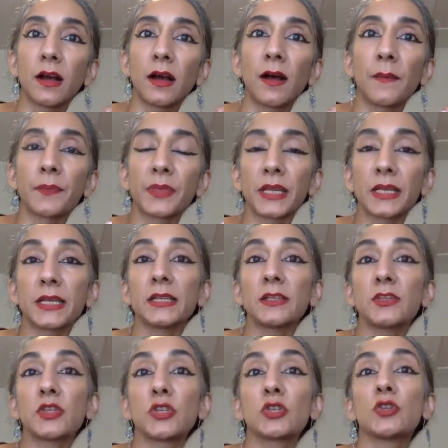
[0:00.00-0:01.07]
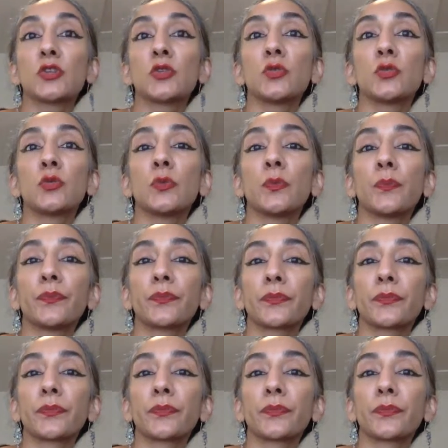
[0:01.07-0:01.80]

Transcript: um, it is to